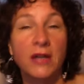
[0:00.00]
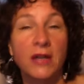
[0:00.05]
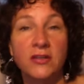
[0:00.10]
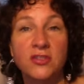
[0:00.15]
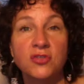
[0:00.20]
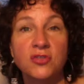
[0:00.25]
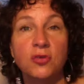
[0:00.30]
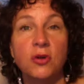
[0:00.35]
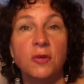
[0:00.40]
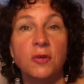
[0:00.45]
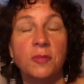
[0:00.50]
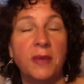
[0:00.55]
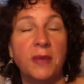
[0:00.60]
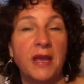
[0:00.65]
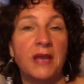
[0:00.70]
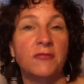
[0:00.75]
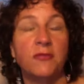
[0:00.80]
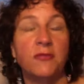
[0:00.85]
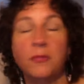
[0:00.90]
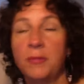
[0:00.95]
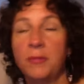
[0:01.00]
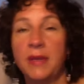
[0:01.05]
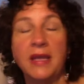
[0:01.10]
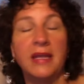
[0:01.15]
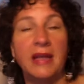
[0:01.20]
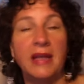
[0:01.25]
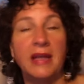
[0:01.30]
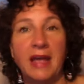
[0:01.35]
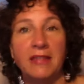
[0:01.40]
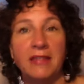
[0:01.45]
of stored pain from being
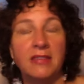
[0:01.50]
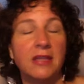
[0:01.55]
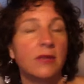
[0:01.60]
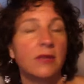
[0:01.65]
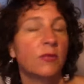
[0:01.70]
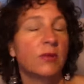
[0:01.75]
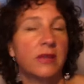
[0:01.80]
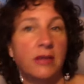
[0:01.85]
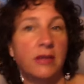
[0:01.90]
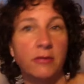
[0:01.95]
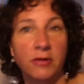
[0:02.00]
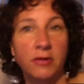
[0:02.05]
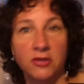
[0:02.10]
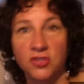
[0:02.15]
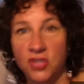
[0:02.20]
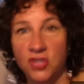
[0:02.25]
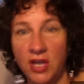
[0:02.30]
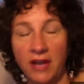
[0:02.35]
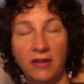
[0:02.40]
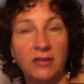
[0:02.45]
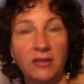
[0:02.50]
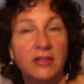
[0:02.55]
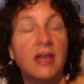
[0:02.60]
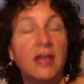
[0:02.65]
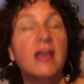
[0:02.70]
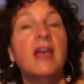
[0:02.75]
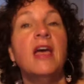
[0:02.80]
an athlete when they were a child.